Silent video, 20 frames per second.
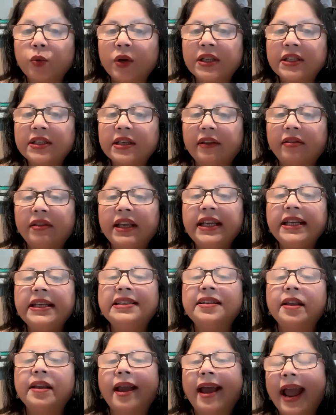ones are
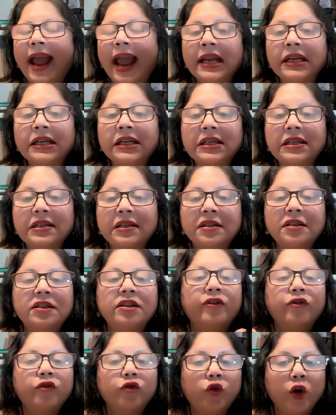these? Anchors,
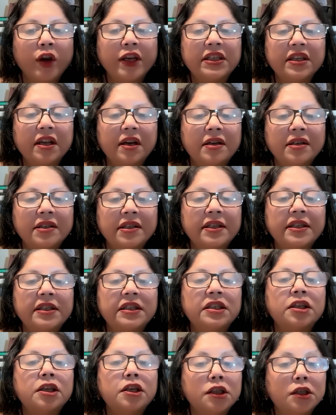voice
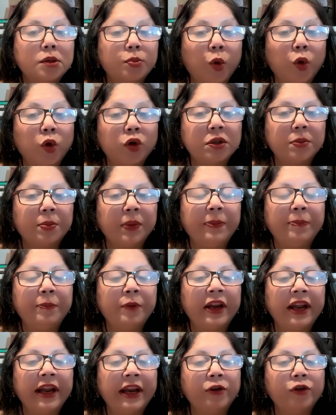artists,
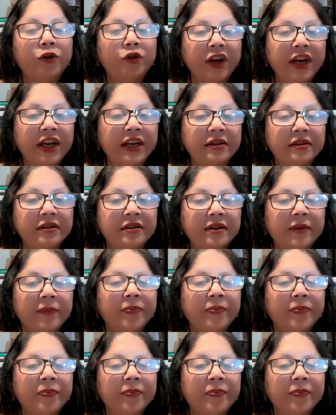spokespeople, and trainers.